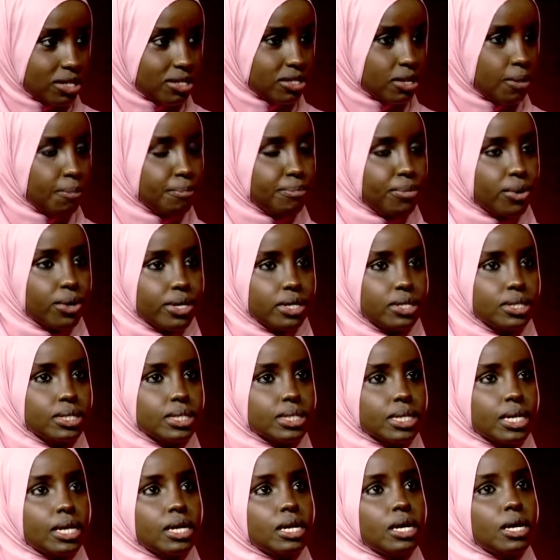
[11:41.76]
at some point
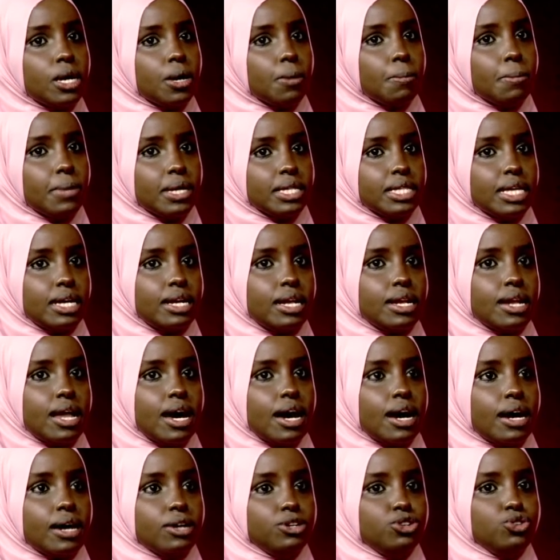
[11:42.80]
but then
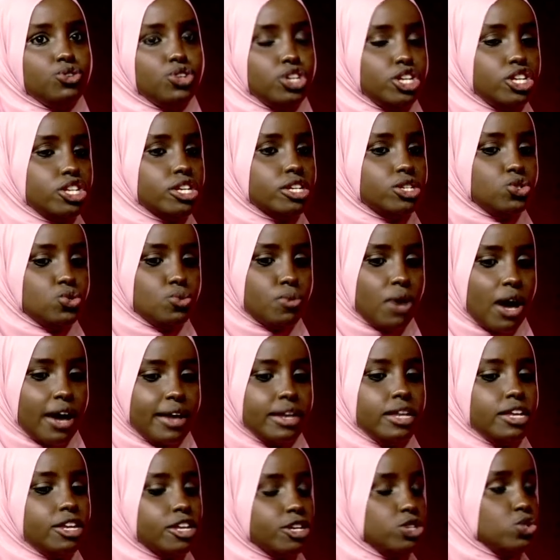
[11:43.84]
you needed to
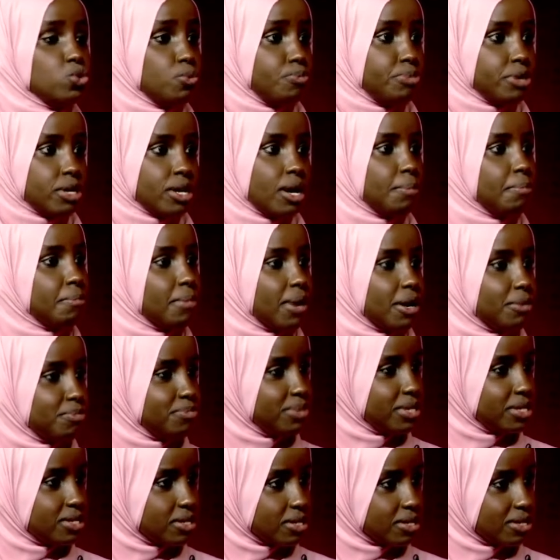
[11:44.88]
i needed to pick up my
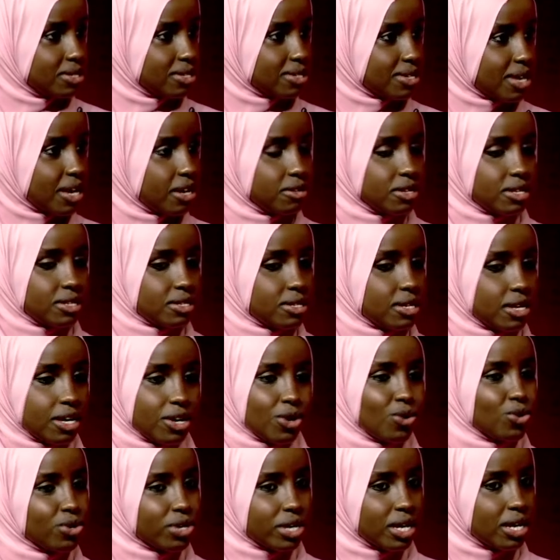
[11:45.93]
pieces and this
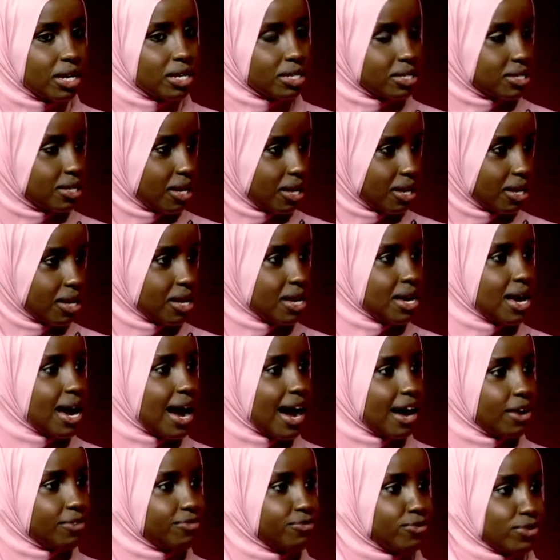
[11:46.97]
say, okay, listen,
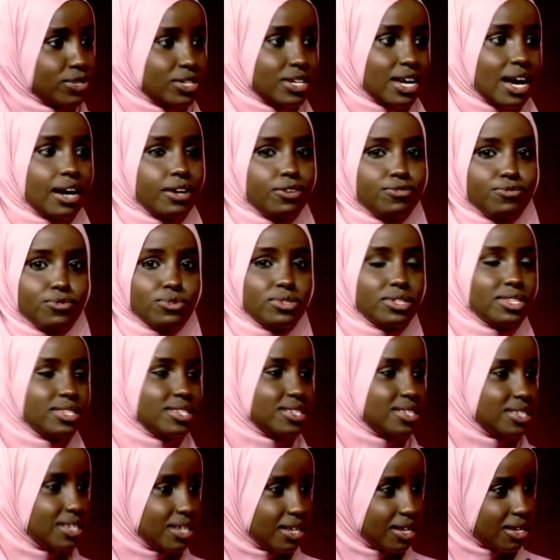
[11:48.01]
I fought hard for
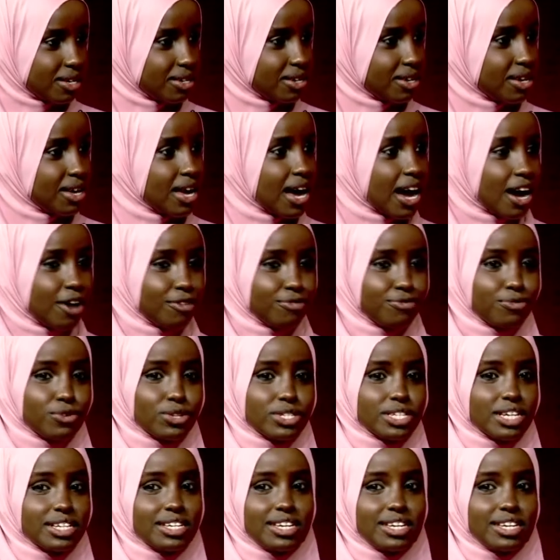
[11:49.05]
this thing. I fought